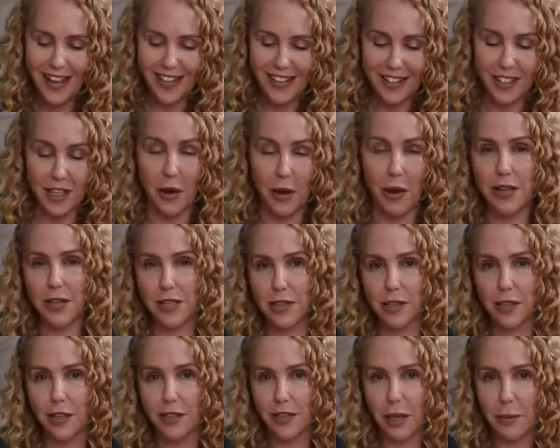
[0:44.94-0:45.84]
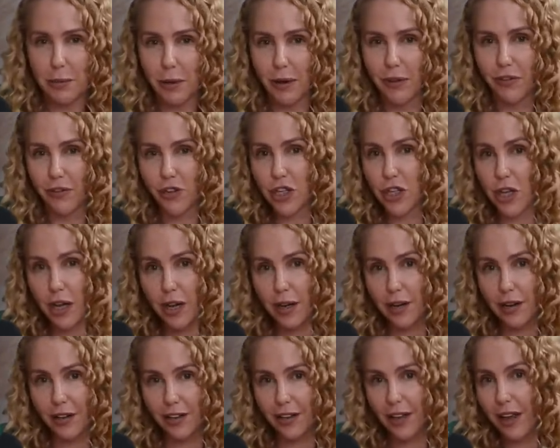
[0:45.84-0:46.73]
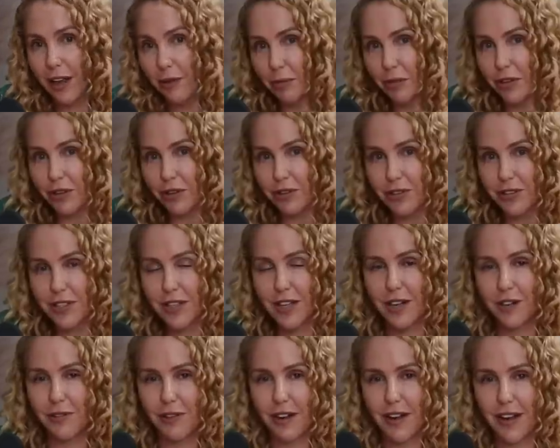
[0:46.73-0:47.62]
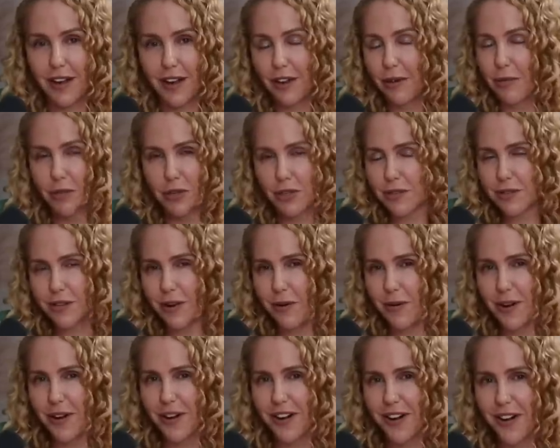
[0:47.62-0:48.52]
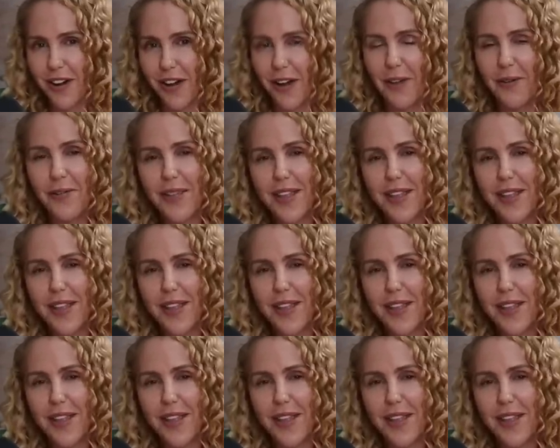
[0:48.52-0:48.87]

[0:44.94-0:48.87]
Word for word: So I just looked up her vagina online with her sitting right here, which is not weird at all.